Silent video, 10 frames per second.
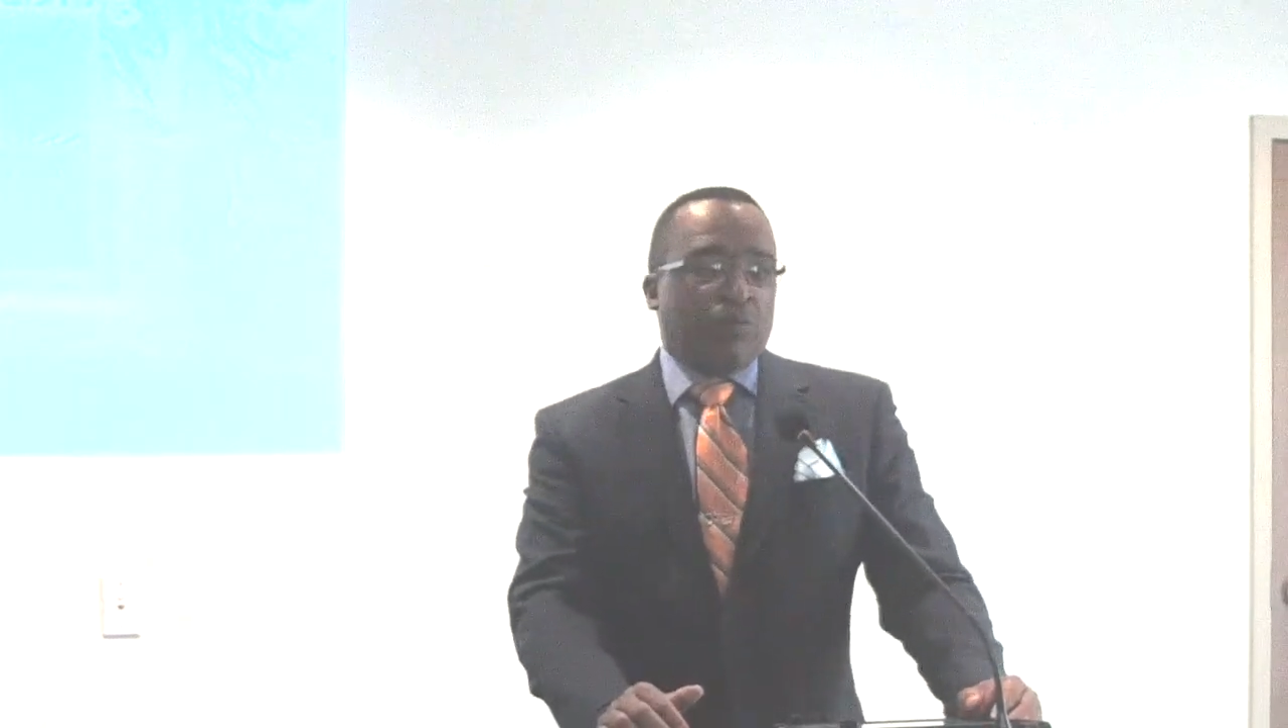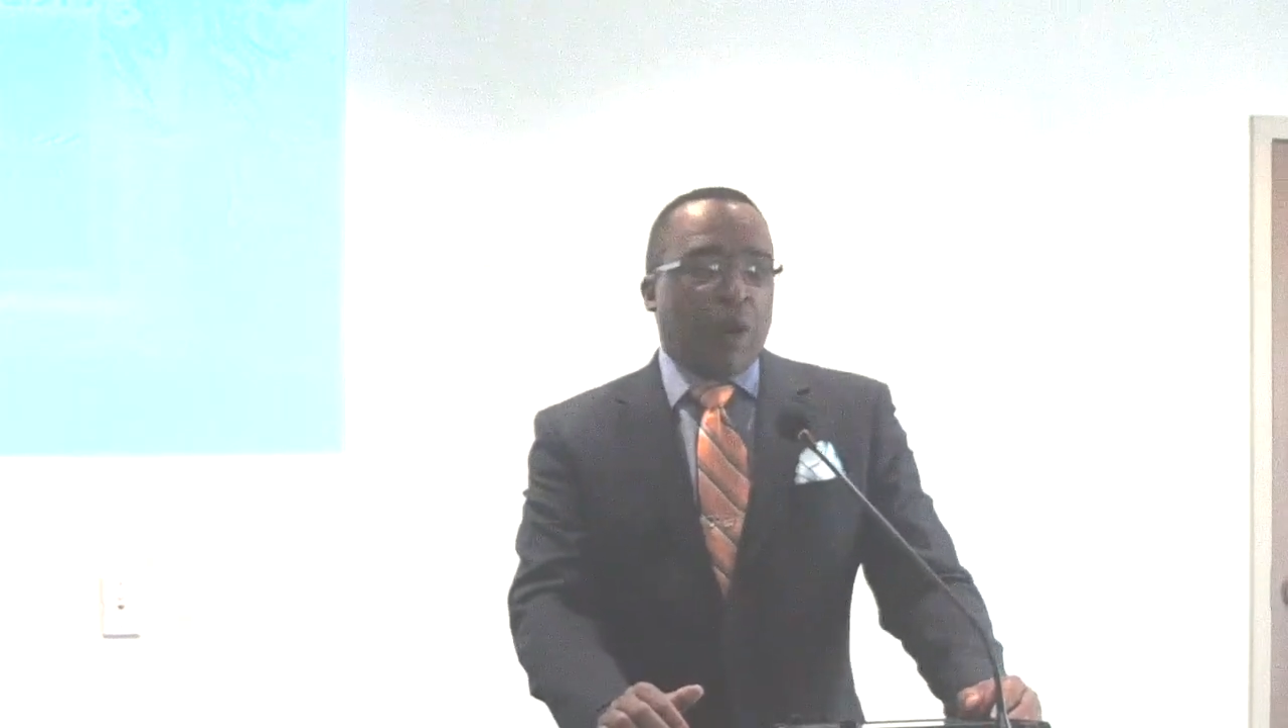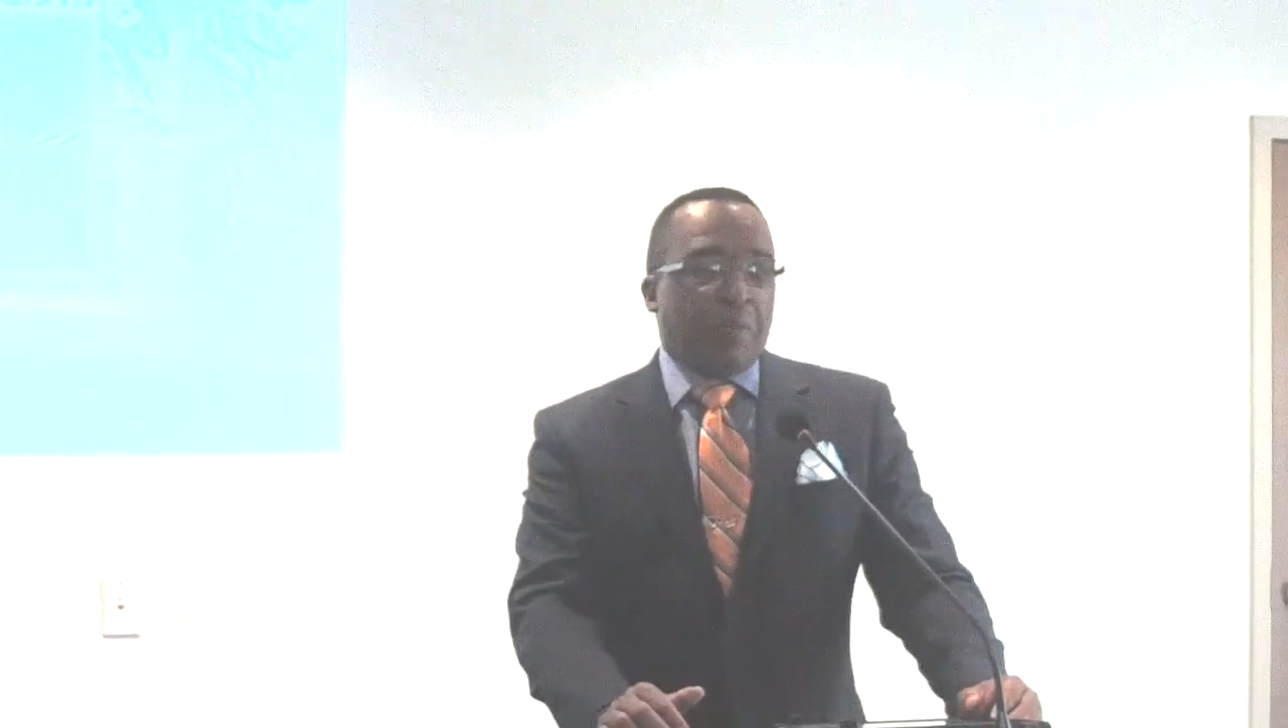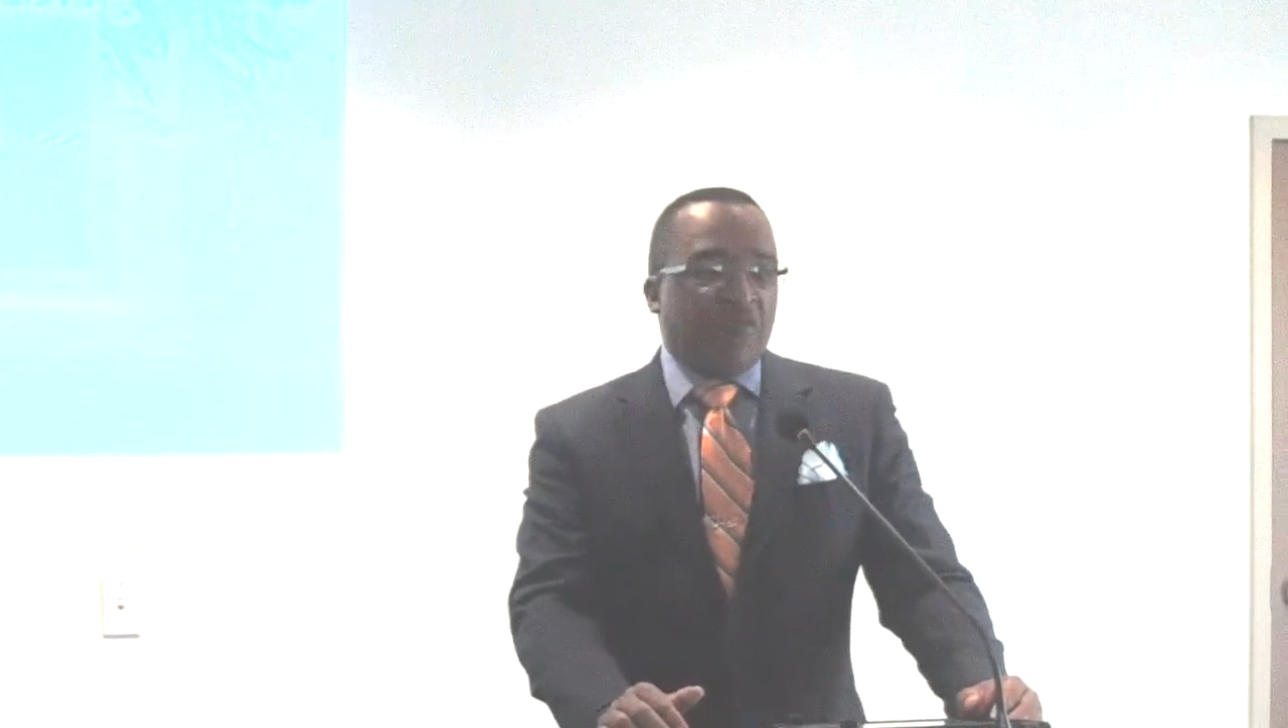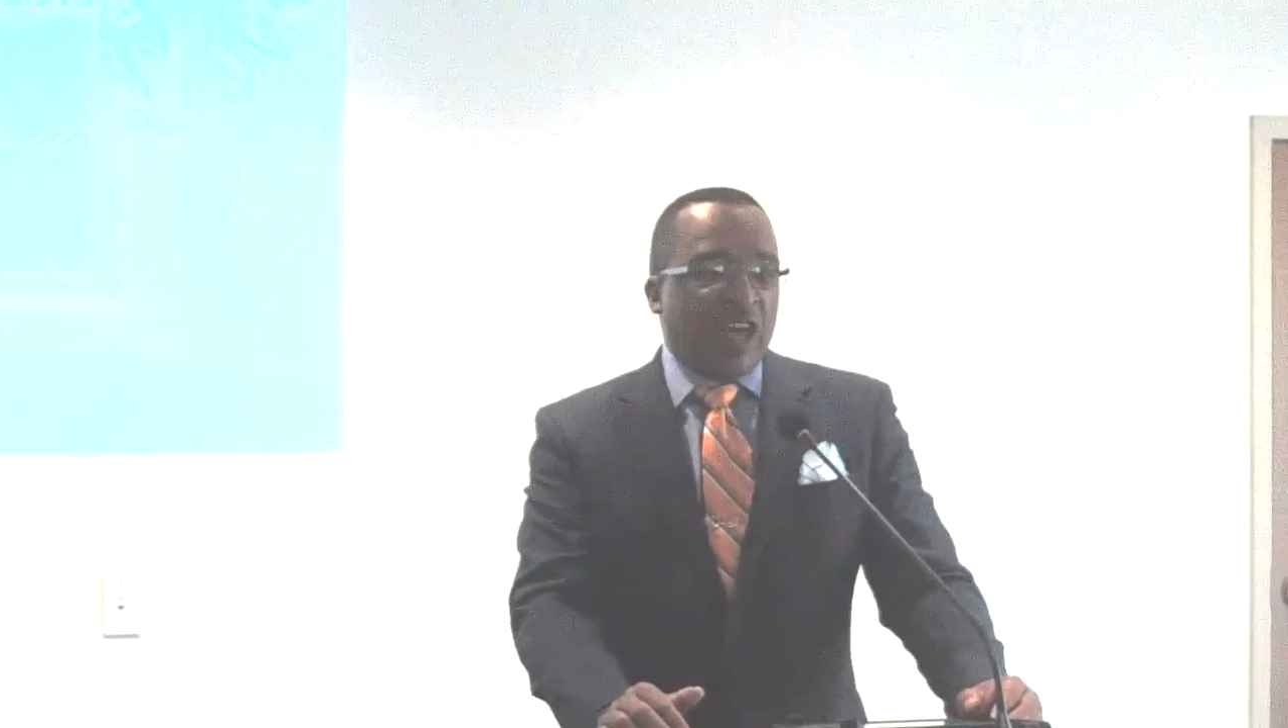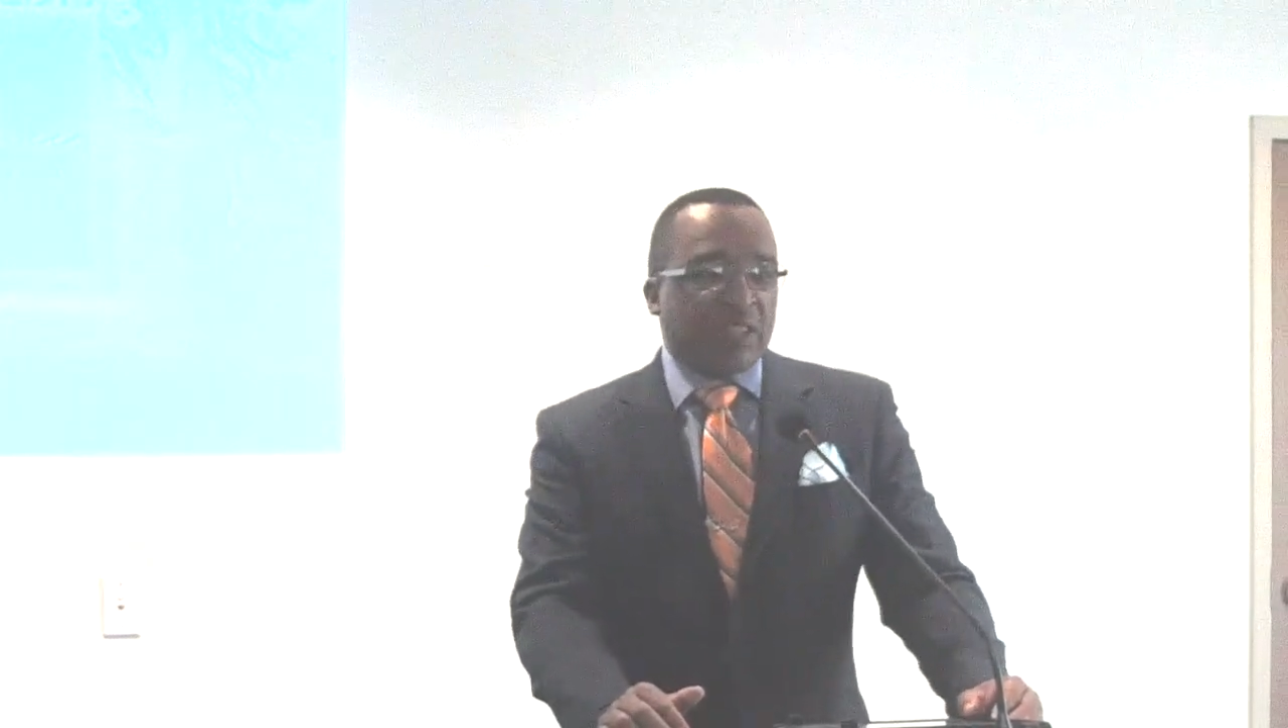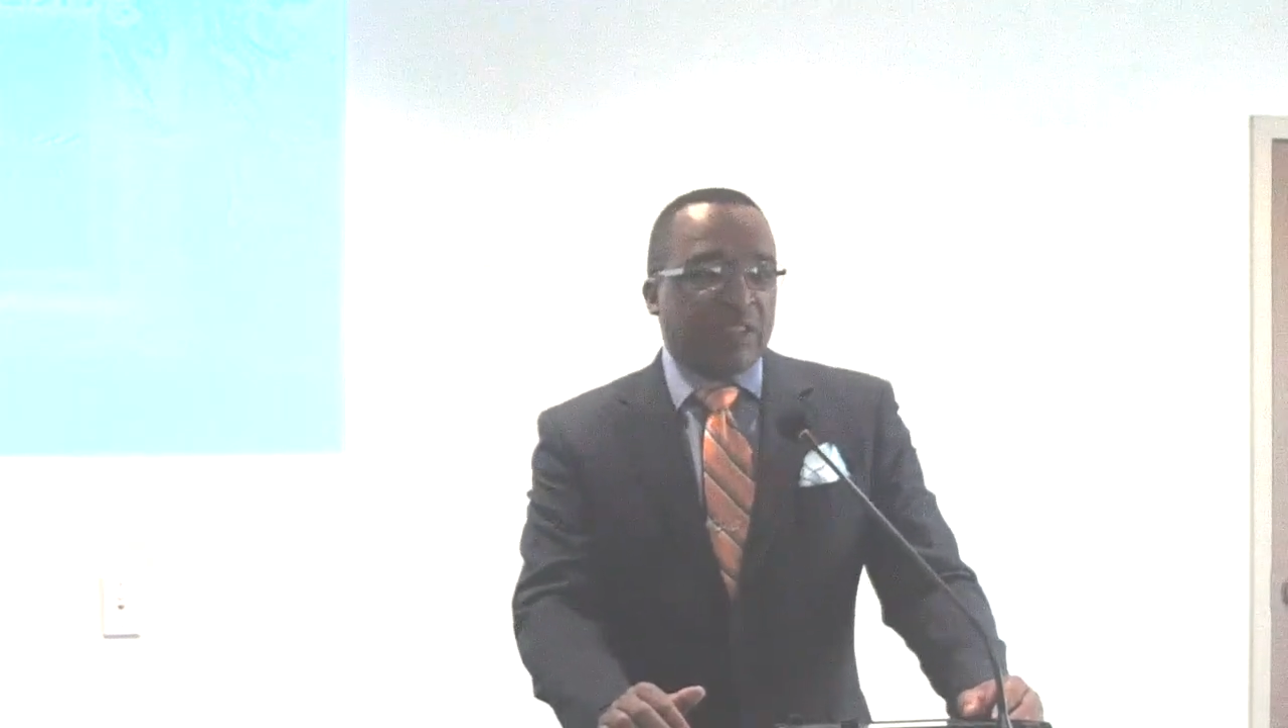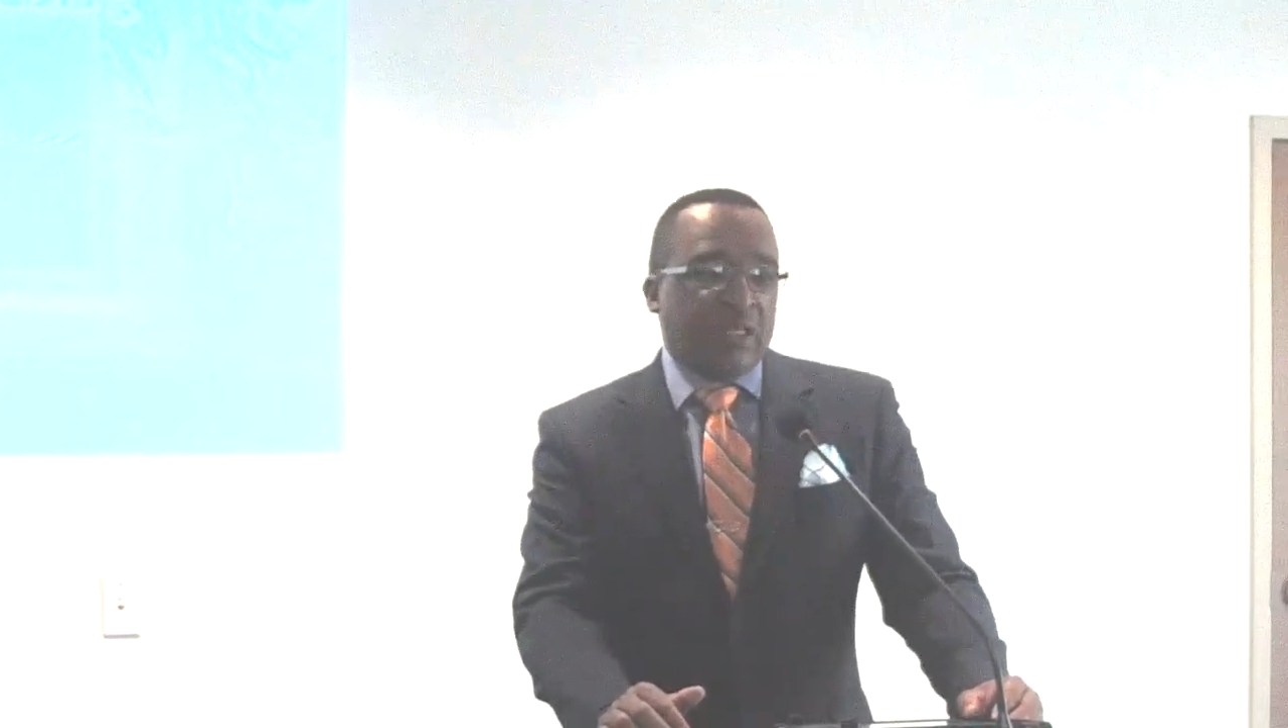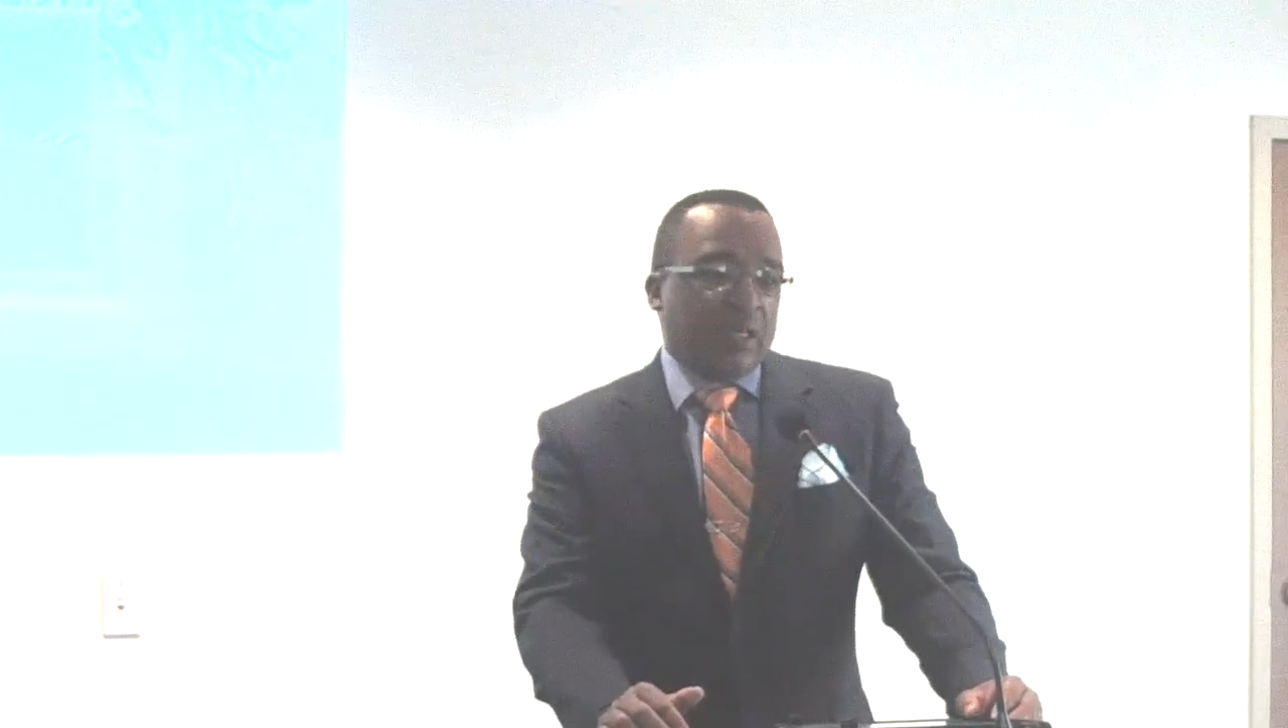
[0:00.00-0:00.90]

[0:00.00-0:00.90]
proper vaccine